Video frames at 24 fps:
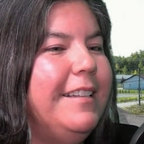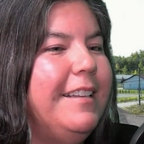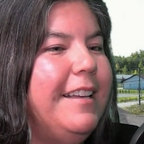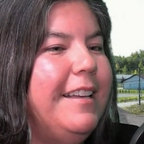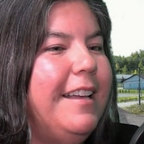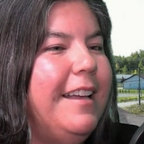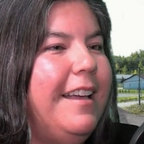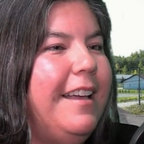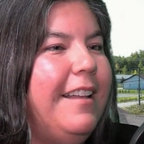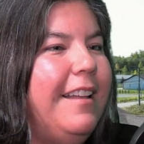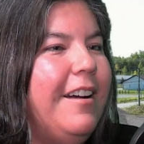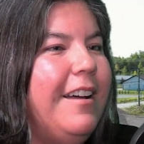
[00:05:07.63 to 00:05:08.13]

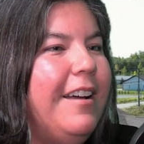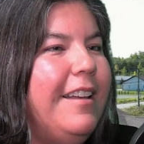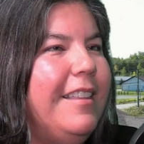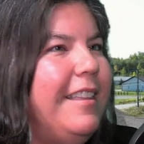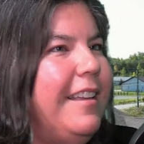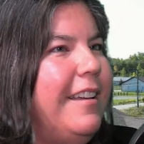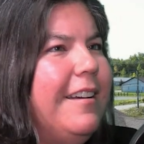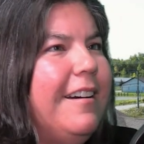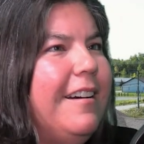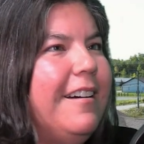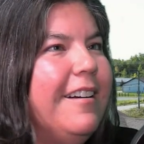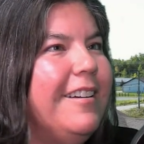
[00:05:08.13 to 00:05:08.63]
And I
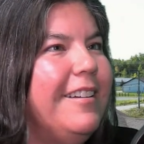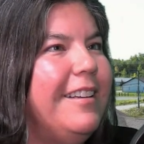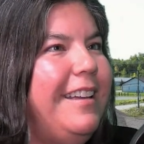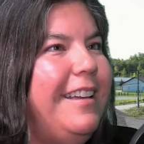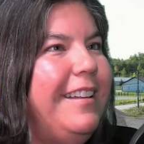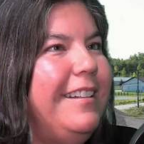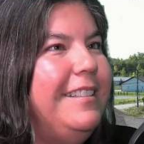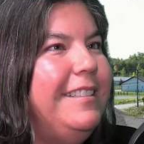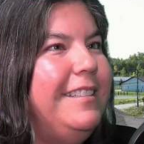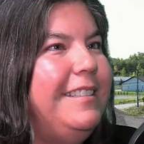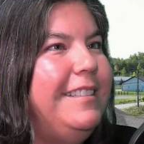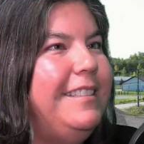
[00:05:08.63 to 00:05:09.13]
think our
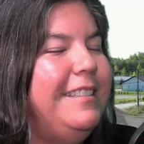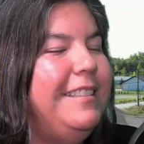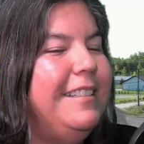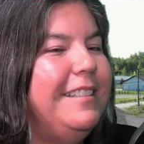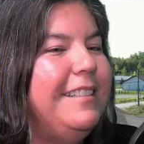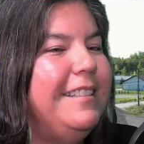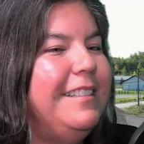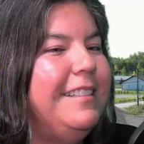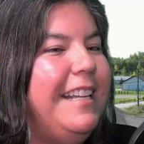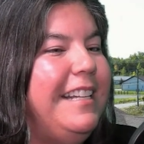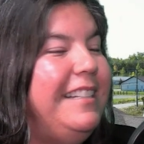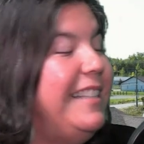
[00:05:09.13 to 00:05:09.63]
kids,
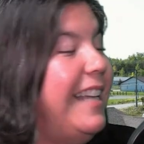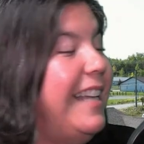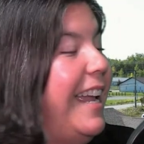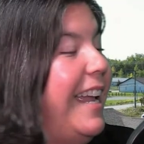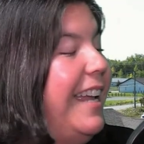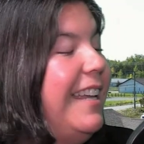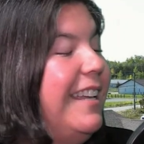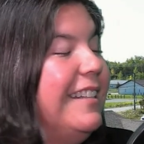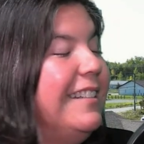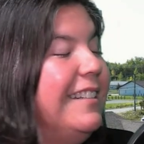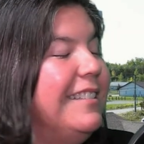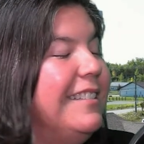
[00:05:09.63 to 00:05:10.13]
they
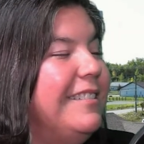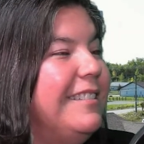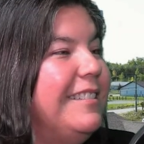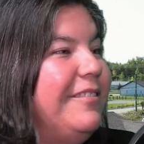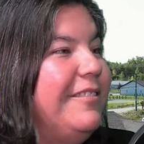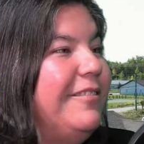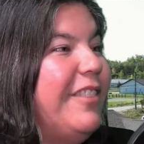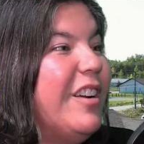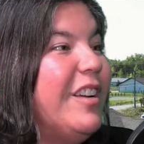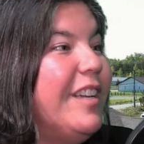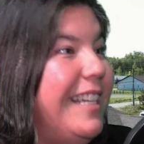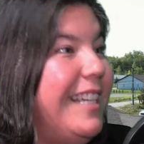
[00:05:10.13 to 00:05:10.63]
take it
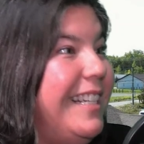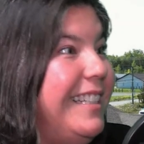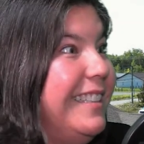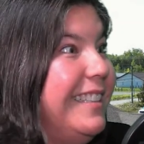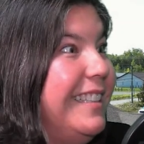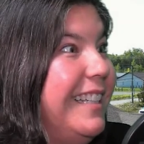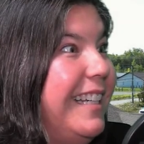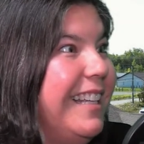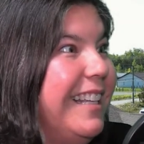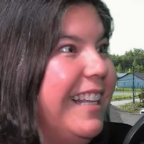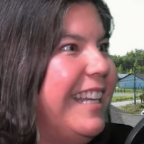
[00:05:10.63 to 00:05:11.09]
very easily.